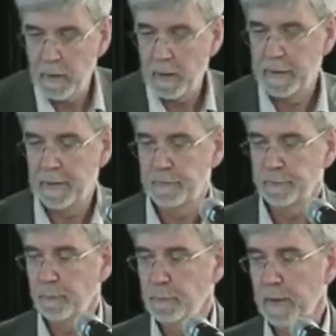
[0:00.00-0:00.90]
And then
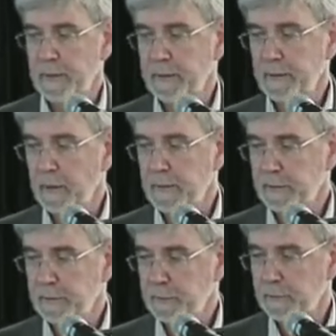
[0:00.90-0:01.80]
from
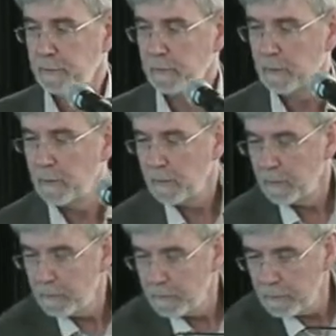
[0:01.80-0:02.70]

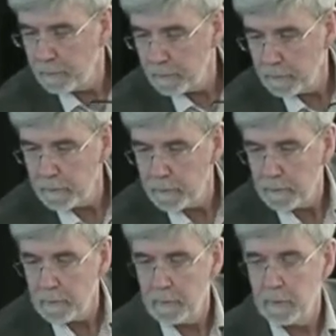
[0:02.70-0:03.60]

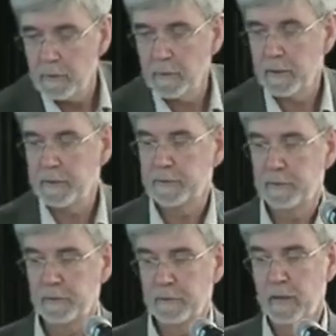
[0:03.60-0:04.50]

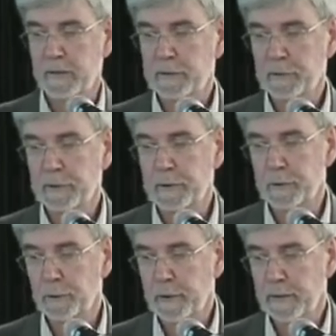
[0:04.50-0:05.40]
1993 to
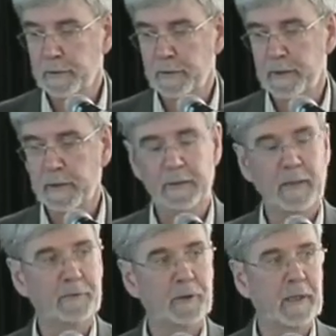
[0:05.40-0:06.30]
2010,
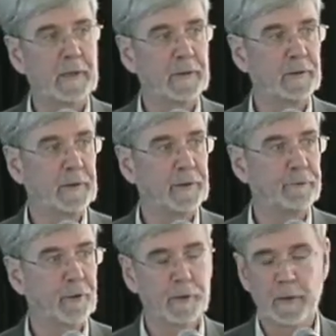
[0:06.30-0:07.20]
that rate increased
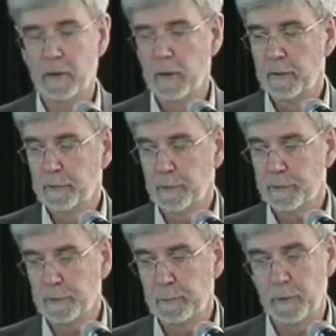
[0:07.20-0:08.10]
further to
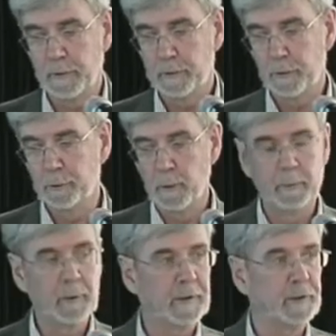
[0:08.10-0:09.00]
3.2
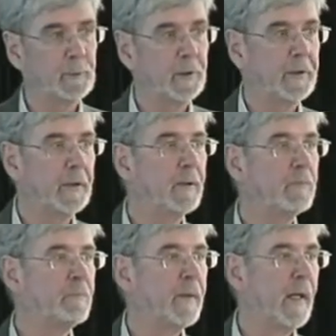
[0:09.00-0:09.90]
millimetres per year,
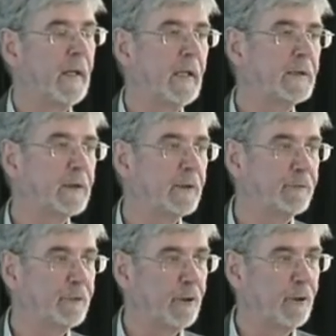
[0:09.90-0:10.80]
and that's
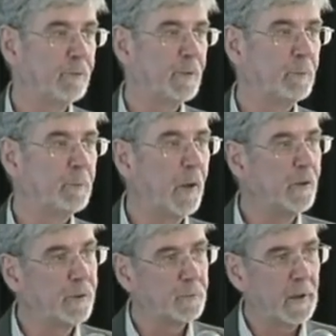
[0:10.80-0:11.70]
confirmed
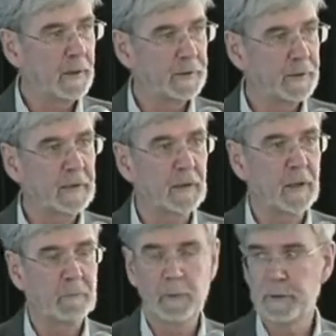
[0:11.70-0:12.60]
both by the
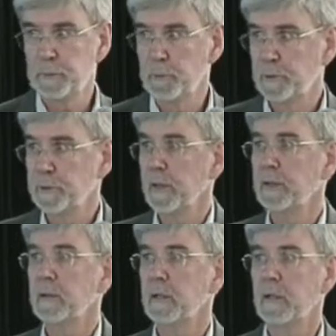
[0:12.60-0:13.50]
satellite measurements
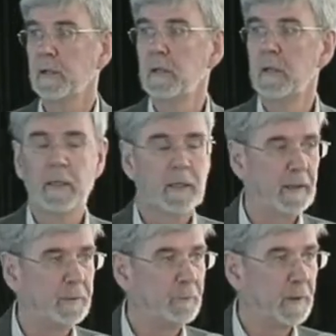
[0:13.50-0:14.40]
that
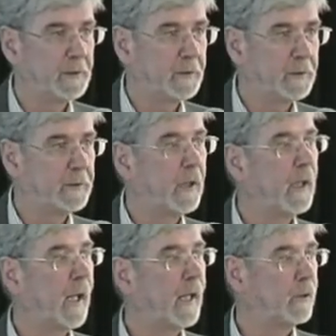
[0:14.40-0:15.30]
Ed mentioned
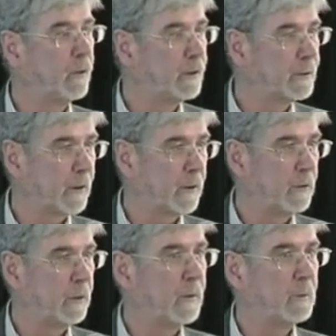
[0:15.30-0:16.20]
and also
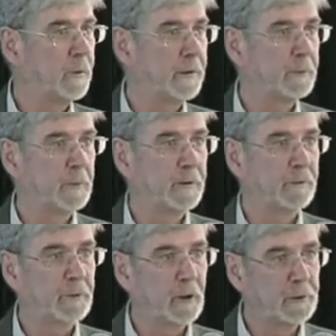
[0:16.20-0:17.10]
measurements
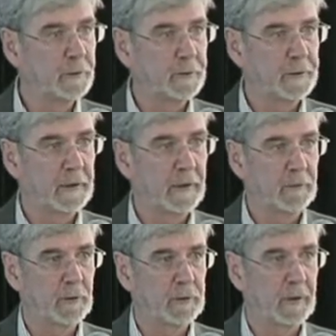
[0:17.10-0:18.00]
of coastal sea
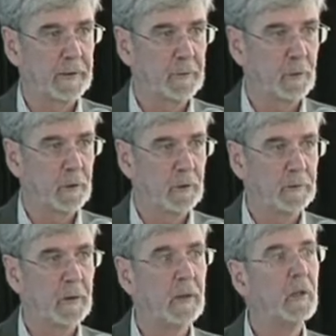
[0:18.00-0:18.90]
level around the world.
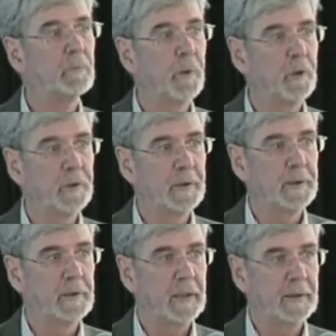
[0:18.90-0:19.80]
Both
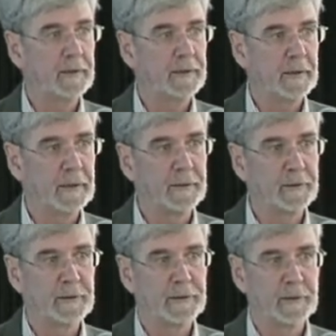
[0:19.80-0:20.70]
indicate this
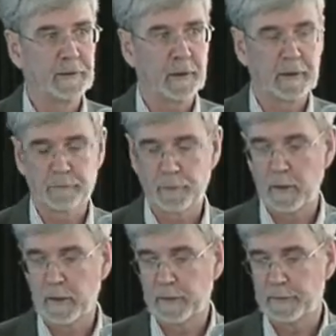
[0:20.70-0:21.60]
increase in the rate of
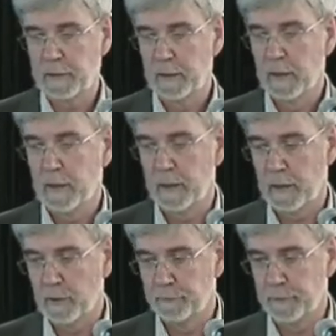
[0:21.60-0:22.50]
rise
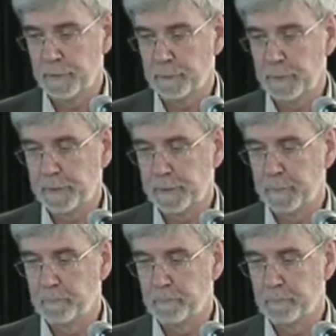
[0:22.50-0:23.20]
over this period.